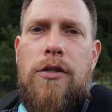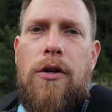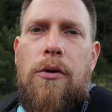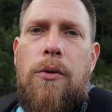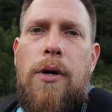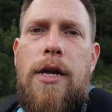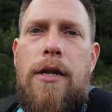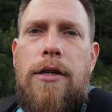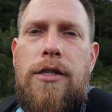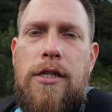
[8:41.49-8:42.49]
so
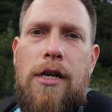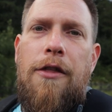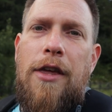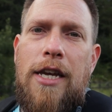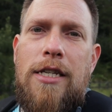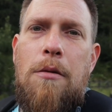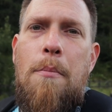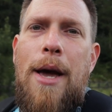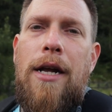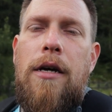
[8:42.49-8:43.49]
I think it's a
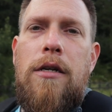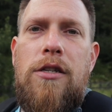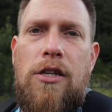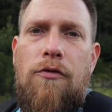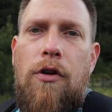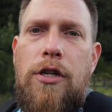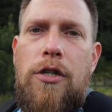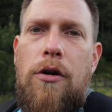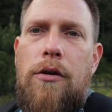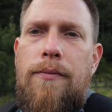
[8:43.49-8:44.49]
better sunrise
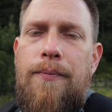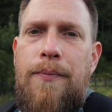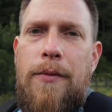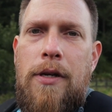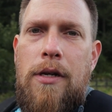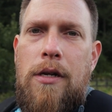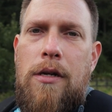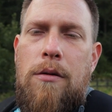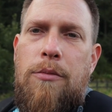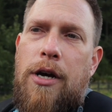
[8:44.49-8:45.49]
shot.
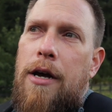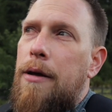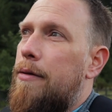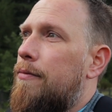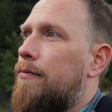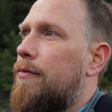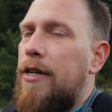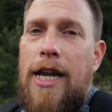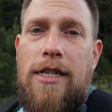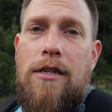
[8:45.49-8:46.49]
But
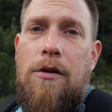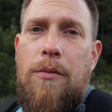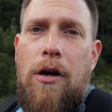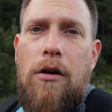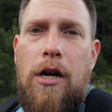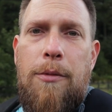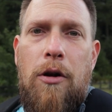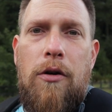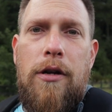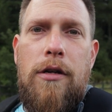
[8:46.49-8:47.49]
next time I'll come
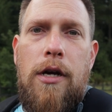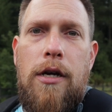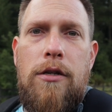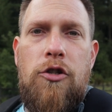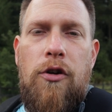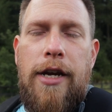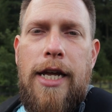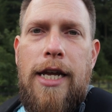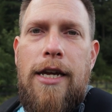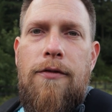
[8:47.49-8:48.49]
along and try and
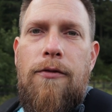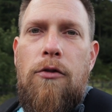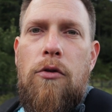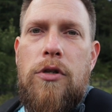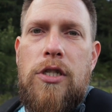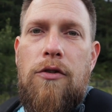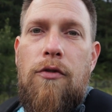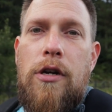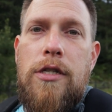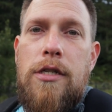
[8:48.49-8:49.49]
get here for
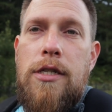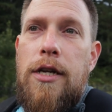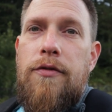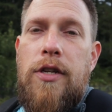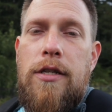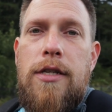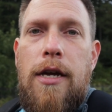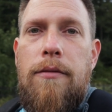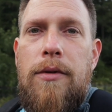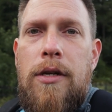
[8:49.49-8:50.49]
sunrise instead of
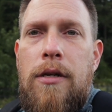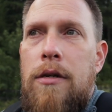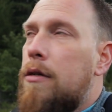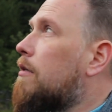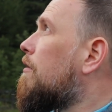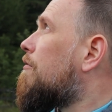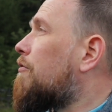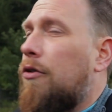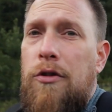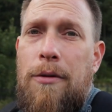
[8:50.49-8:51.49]
sunset.
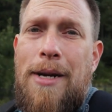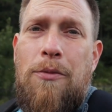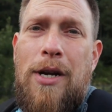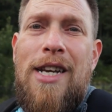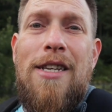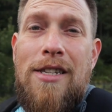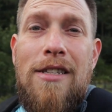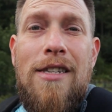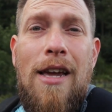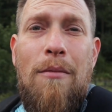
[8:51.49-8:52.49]
Not that I'm anywhere near
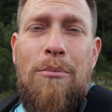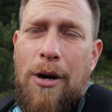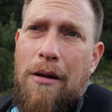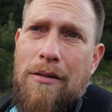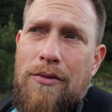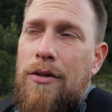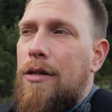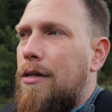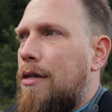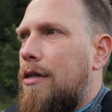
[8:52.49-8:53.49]
sunset, but
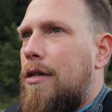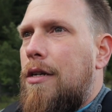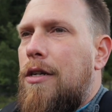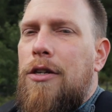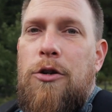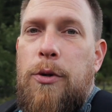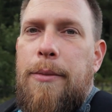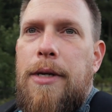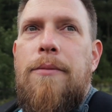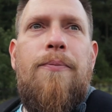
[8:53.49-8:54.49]
you know what I
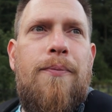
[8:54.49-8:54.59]
mean.